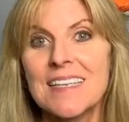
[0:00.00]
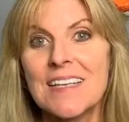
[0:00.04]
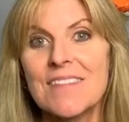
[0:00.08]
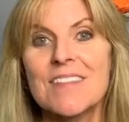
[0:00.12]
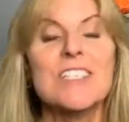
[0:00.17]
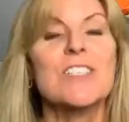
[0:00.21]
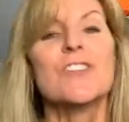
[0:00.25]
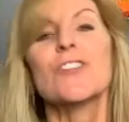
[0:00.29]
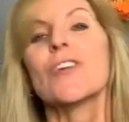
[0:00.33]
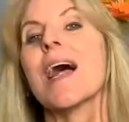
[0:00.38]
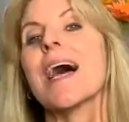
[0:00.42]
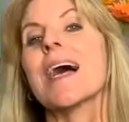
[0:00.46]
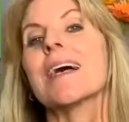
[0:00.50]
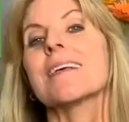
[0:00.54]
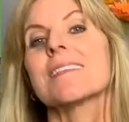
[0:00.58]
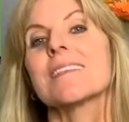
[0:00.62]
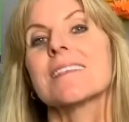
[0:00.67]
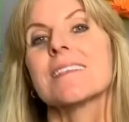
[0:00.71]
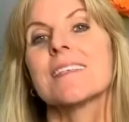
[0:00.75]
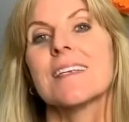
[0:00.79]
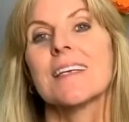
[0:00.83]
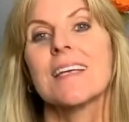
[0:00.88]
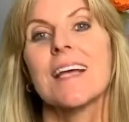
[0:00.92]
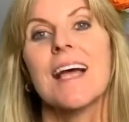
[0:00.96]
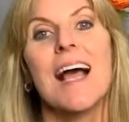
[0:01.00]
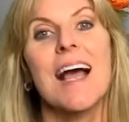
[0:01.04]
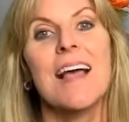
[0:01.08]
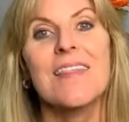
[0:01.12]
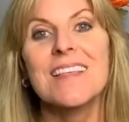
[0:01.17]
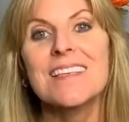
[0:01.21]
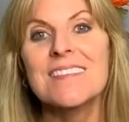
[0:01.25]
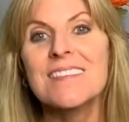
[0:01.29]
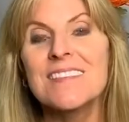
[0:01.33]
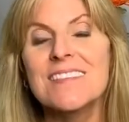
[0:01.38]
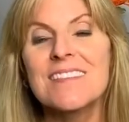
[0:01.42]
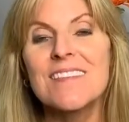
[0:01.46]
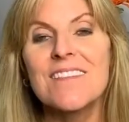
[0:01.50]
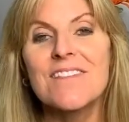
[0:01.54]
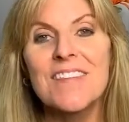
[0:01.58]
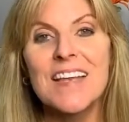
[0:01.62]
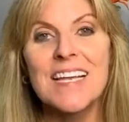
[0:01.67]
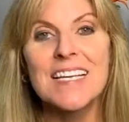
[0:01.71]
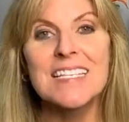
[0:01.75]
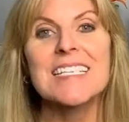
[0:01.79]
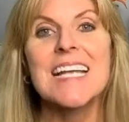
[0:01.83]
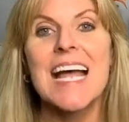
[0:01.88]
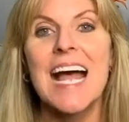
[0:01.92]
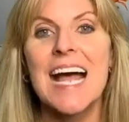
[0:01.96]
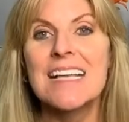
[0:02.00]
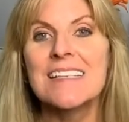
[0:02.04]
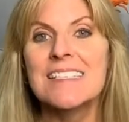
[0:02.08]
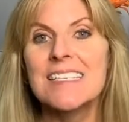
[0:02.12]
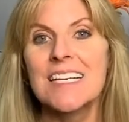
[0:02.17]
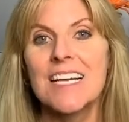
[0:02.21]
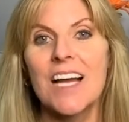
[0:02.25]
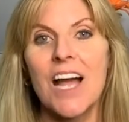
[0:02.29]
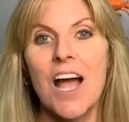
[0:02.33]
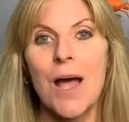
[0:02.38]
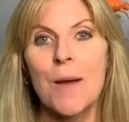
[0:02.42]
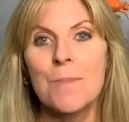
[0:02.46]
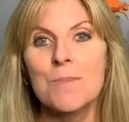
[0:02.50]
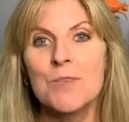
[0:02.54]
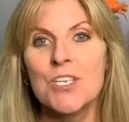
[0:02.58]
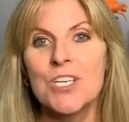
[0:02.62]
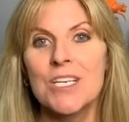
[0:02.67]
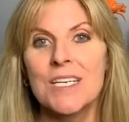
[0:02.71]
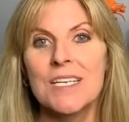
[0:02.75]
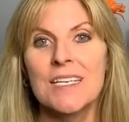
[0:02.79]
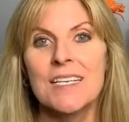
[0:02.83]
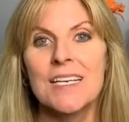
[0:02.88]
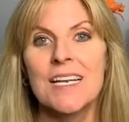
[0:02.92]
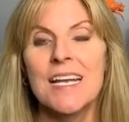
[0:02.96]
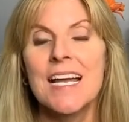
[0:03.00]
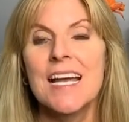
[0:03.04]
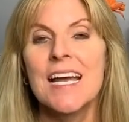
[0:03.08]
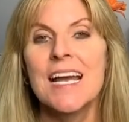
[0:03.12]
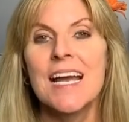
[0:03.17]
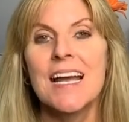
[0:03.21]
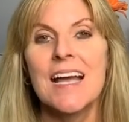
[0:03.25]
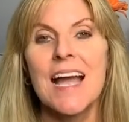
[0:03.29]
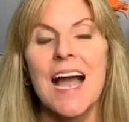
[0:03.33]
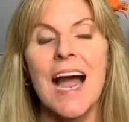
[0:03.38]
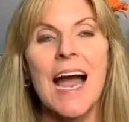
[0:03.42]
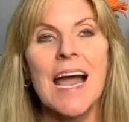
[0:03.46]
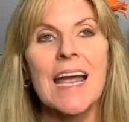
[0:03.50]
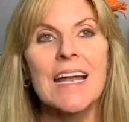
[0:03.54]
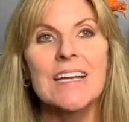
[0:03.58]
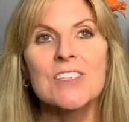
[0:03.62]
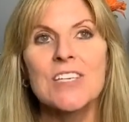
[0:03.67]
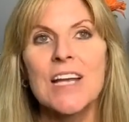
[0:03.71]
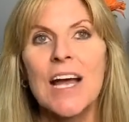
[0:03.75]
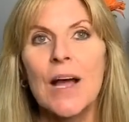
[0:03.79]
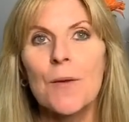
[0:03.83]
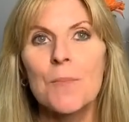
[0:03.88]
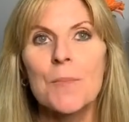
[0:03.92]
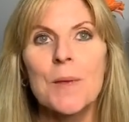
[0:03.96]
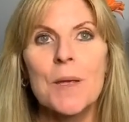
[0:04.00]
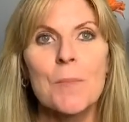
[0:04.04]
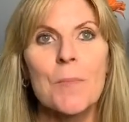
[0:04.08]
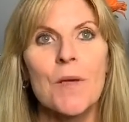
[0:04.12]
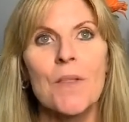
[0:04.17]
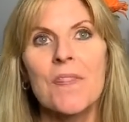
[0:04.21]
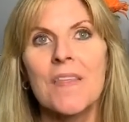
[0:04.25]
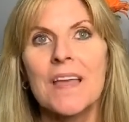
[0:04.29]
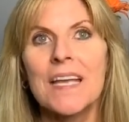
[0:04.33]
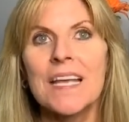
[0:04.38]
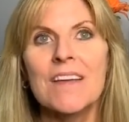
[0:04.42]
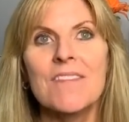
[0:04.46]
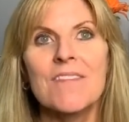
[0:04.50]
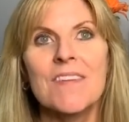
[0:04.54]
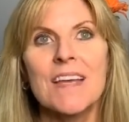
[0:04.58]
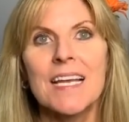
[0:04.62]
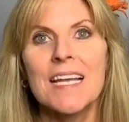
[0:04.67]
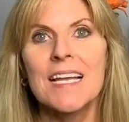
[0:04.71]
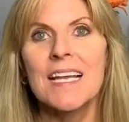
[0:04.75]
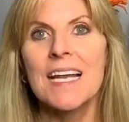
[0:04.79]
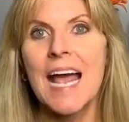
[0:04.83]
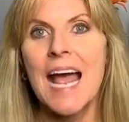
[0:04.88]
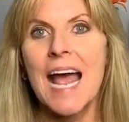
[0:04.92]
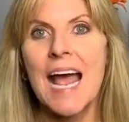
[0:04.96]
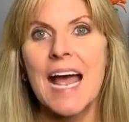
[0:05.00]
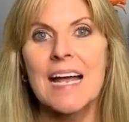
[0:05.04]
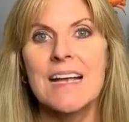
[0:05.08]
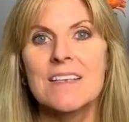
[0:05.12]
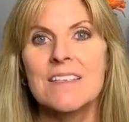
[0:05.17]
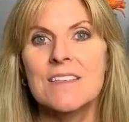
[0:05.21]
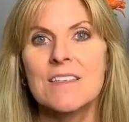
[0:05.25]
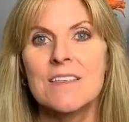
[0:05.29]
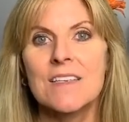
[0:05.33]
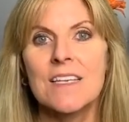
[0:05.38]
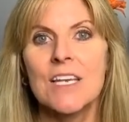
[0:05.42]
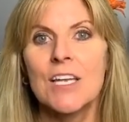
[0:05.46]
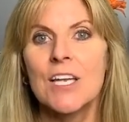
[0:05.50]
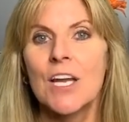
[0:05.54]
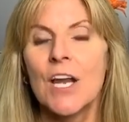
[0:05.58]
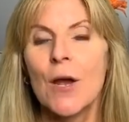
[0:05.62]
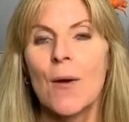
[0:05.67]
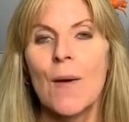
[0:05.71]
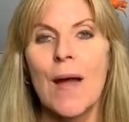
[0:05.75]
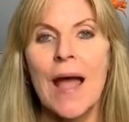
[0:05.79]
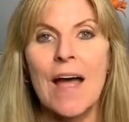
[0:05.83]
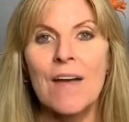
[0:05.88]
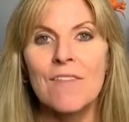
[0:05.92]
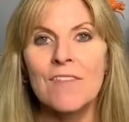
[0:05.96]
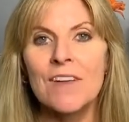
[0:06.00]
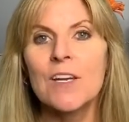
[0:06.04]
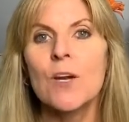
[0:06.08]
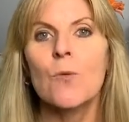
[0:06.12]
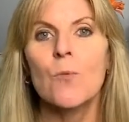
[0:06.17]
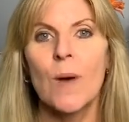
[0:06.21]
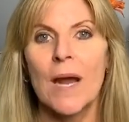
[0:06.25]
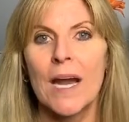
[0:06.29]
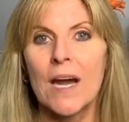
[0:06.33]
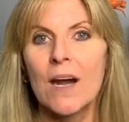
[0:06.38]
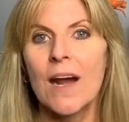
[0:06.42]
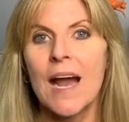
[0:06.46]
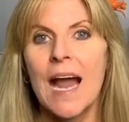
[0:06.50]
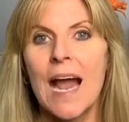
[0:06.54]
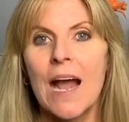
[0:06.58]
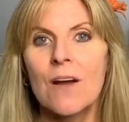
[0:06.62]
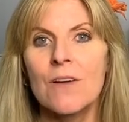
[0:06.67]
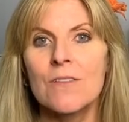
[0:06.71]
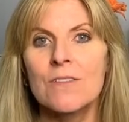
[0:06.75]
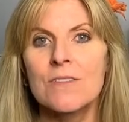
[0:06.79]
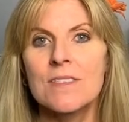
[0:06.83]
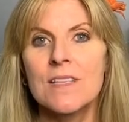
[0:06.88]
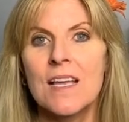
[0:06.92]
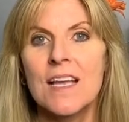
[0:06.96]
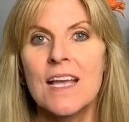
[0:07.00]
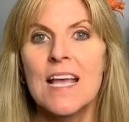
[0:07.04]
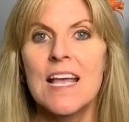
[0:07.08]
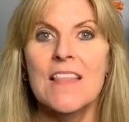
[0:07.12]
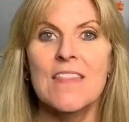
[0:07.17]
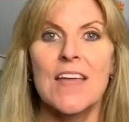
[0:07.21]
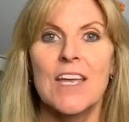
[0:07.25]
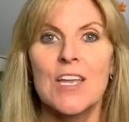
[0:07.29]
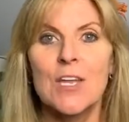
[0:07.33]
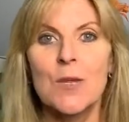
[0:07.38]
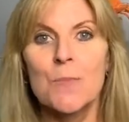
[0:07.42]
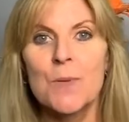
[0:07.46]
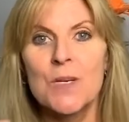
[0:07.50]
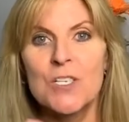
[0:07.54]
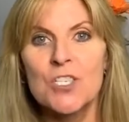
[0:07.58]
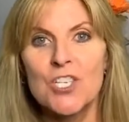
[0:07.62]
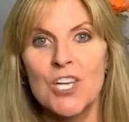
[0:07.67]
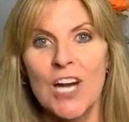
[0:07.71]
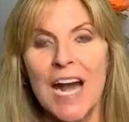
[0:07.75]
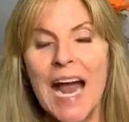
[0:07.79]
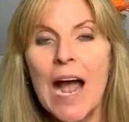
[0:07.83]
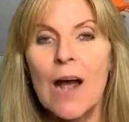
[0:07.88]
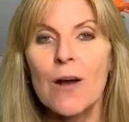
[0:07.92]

a living trust. This is a fantastic option. I tell people, think of it as, you know, having a warehouse that you put your